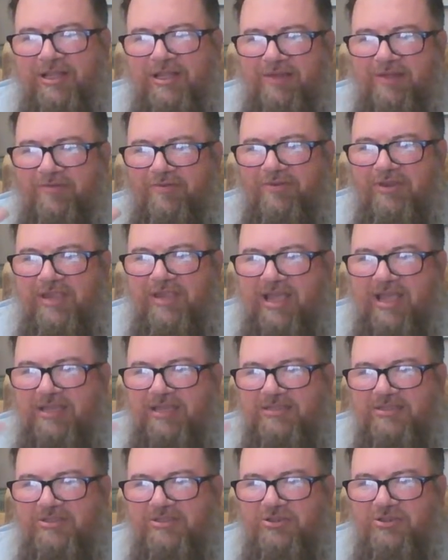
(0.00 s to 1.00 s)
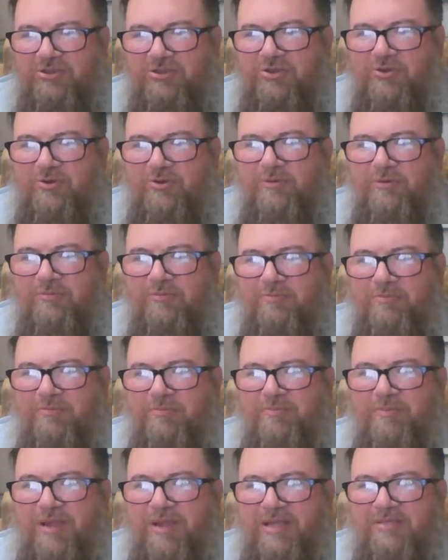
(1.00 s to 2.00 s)
Love you guys too, and
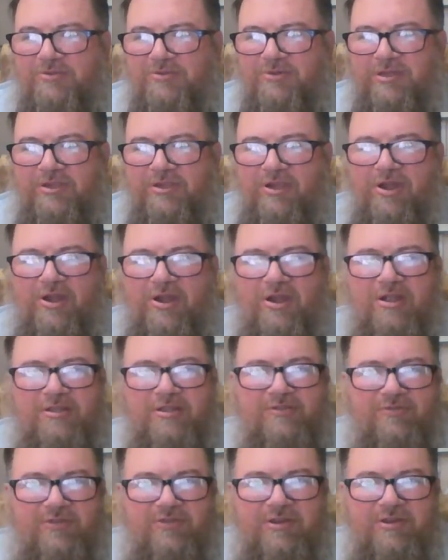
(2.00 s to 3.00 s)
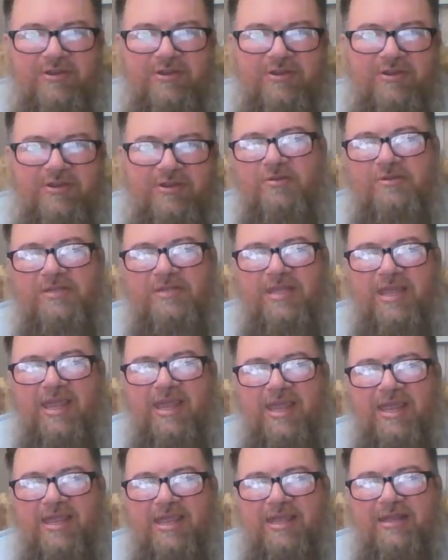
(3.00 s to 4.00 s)
best regards for your
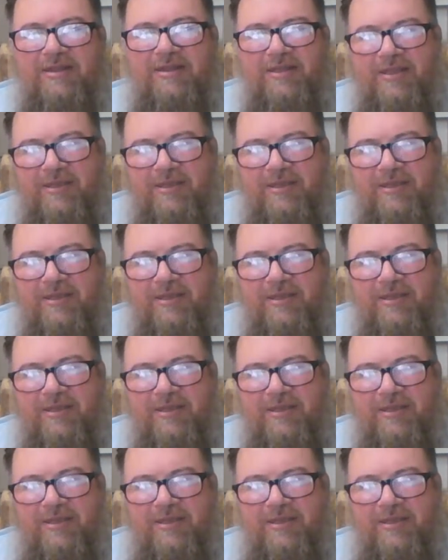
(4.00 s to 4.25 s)
birthday.